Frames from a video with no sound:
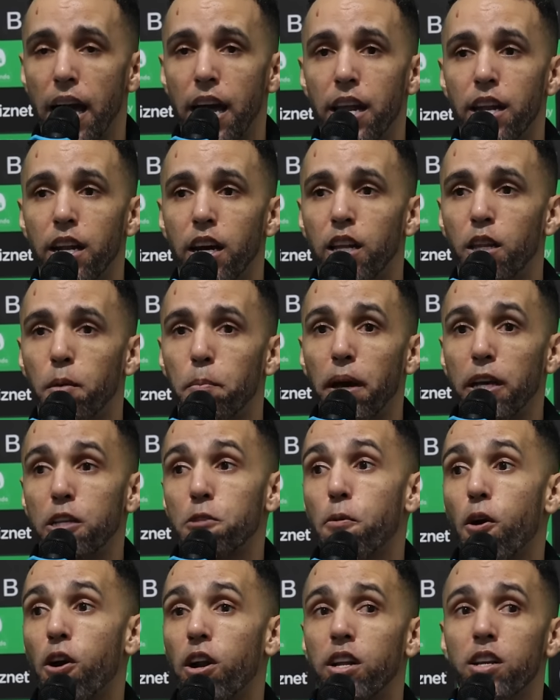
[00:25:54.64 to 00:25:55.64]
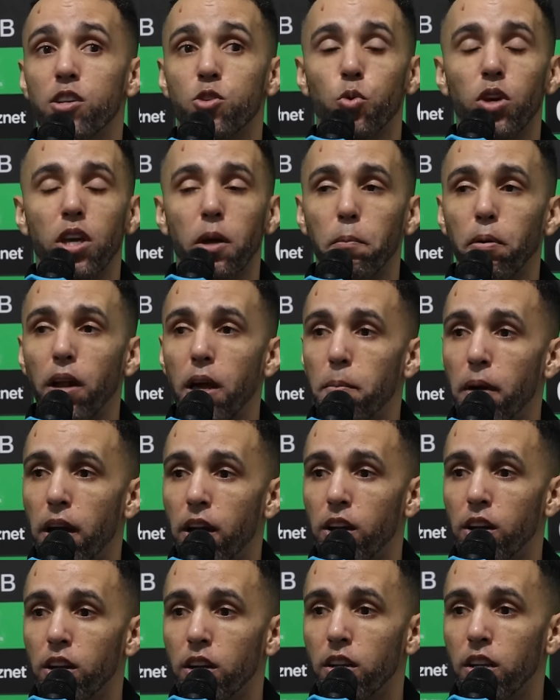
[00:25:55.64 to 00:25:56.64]
and the best part is we can play
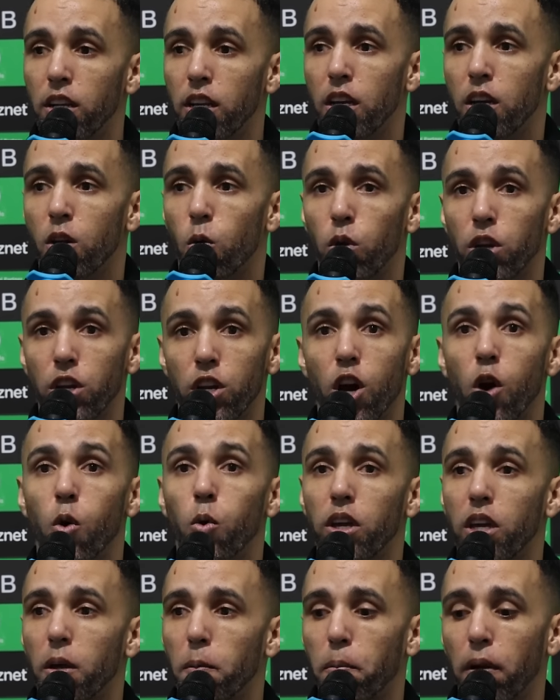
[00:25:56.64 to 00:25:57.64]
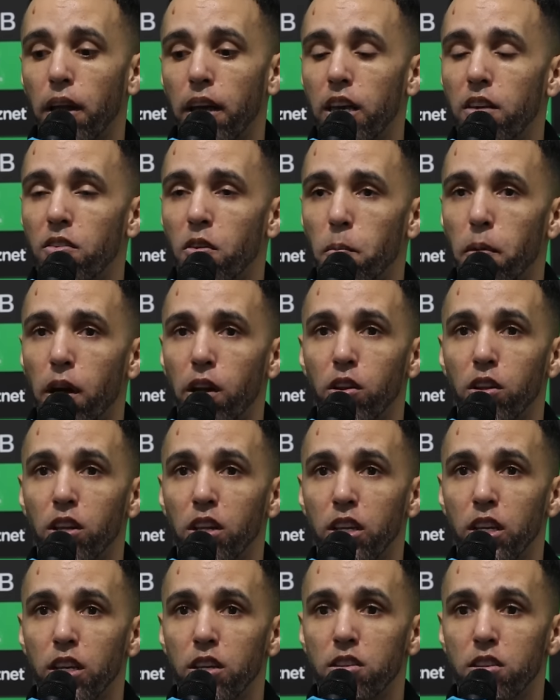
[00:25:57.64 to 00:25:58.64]
better. We know we can play even better
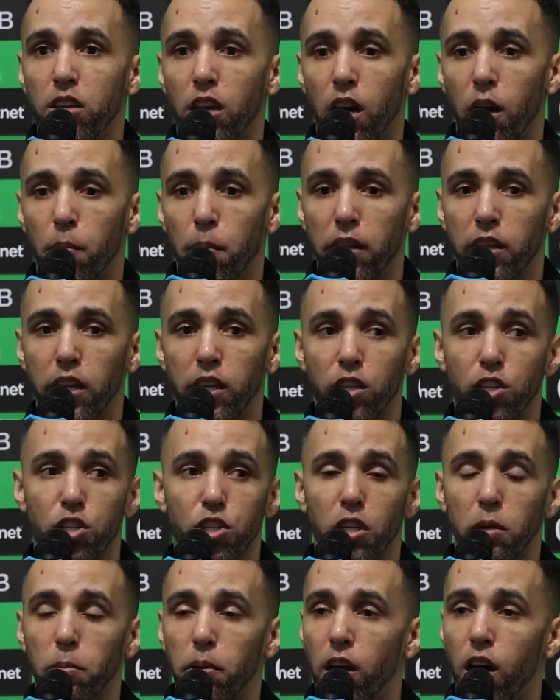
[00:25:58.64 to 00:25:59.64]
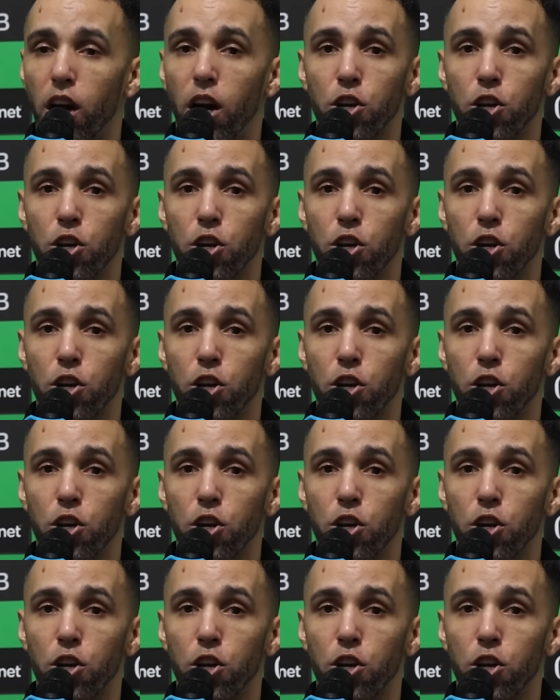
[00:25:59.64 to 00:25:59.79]
than this. I think this should have been a